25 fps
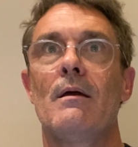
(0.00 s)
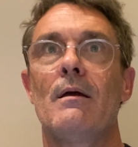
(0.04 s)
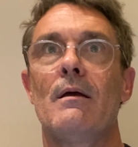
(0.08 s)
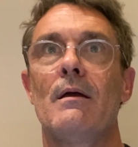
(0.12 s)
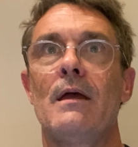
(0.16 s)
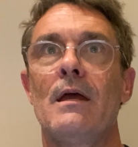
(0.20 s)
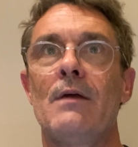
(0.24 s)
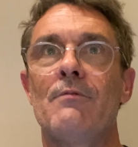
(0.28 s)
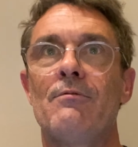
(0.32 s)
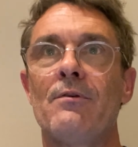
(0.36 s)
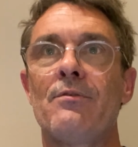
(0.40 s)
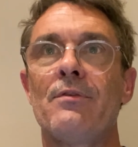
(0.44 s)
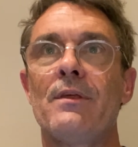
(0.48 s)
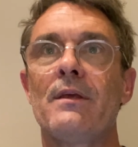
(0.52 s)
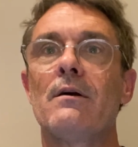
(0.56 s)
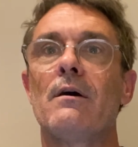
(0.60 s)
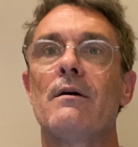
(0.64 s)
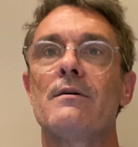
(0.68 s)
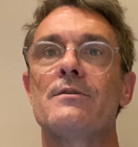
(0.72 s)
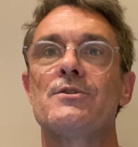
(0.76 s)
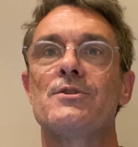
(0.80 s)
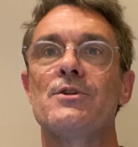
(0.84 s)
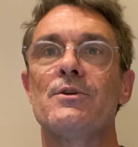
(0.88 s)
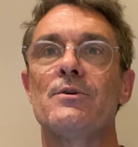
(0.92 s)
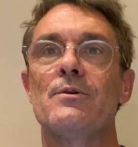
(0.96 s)
Everything
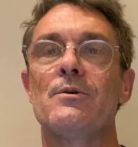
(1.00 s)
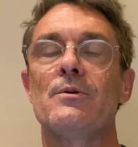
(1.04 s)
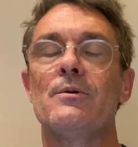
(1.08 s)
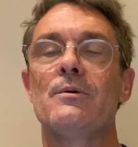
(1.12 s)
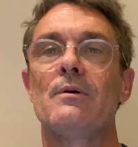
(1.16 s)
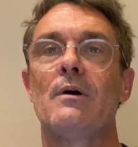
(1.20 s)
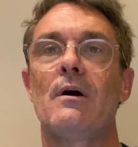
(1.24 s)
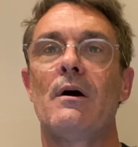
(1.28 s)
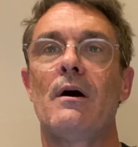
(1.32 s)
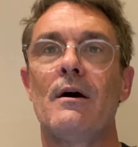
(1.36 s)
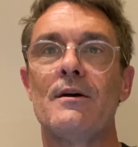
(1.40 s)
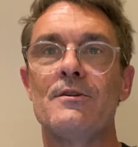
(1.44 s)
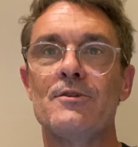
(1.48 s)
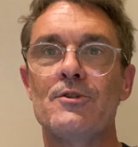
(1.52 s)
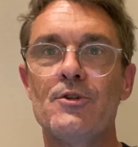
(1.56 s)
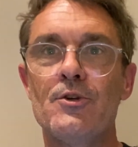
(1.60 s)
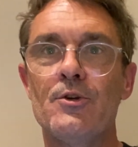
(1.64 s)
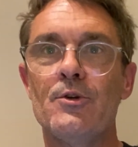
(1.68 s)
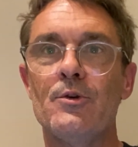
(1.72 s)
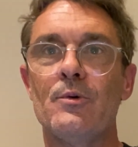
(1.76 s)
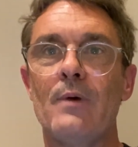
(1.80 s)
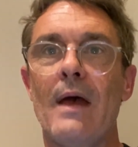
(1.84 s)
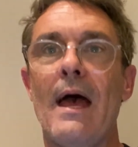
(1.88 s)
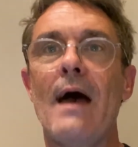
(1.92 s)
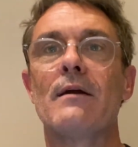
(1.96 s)
I do
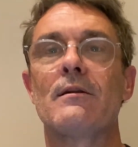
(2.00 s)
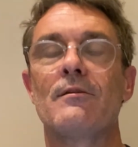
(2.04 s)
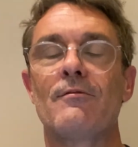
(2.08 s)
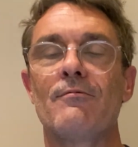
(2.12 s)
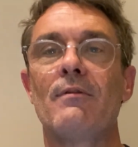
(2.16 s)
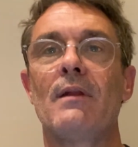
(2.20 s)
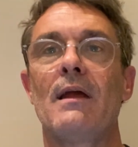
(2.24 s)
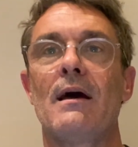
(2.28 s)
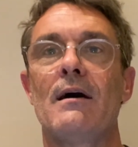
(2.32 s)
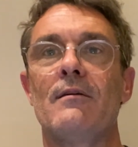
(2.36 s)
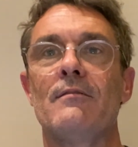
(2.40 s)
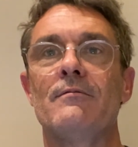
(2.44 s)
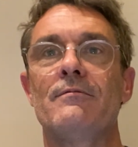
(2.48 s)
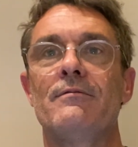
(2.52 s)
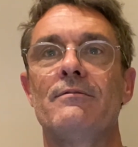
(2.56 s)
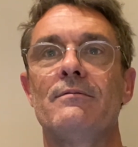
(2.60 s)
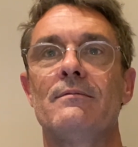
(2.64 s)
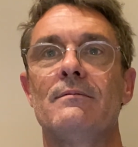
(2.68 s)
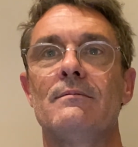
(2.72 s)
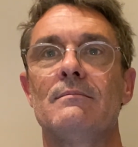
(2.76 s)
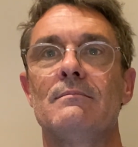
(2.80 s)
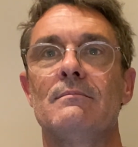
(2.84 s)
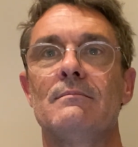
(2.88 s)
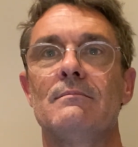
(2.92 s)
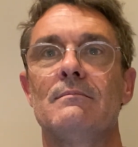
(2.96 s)
out of love.
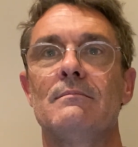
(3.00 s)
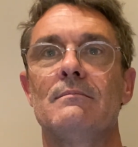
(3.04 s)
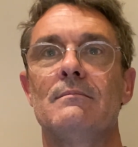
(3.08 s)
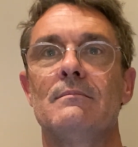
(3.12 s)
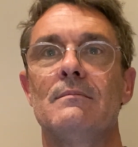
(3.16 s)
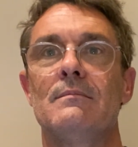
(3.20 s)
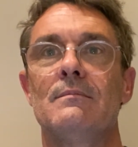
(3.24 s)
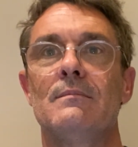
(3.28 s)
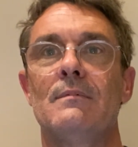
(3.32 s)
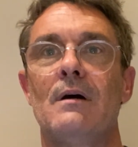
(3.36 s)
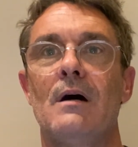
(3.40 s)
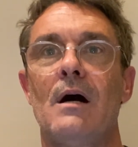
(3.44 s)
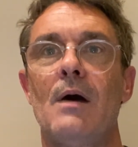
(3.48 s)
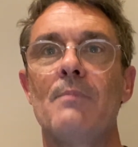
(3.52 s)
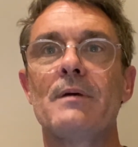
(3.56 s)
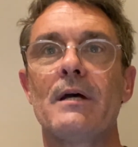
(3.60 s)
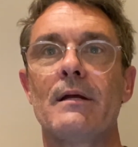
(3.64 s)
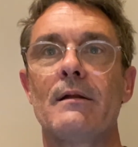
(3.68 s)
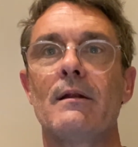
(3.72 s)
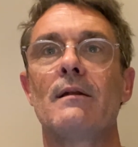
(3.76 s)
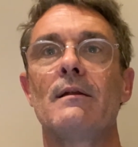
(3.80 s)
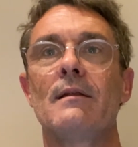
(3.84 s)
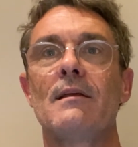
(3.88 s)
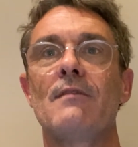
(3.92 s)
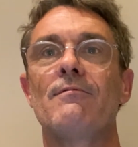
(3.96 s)
I'm
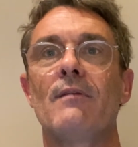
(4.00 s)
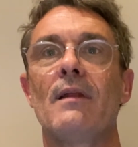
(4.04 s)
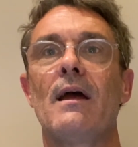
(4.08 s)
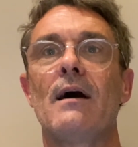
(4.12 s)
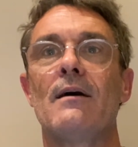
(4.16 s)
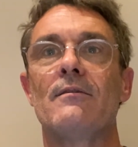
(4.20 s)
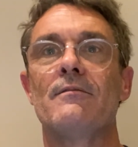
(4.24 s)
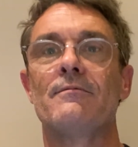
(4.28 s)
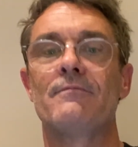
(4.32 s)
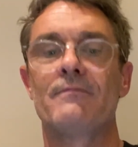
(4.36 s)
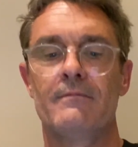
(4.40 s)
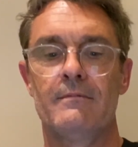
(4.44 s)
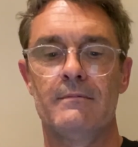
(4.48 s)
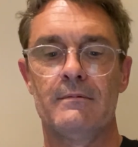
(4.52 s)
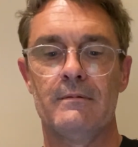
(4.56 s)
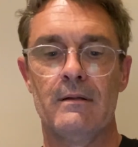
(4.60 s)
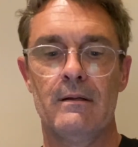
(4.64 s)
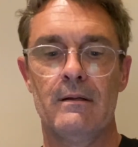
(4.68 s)
going to live love.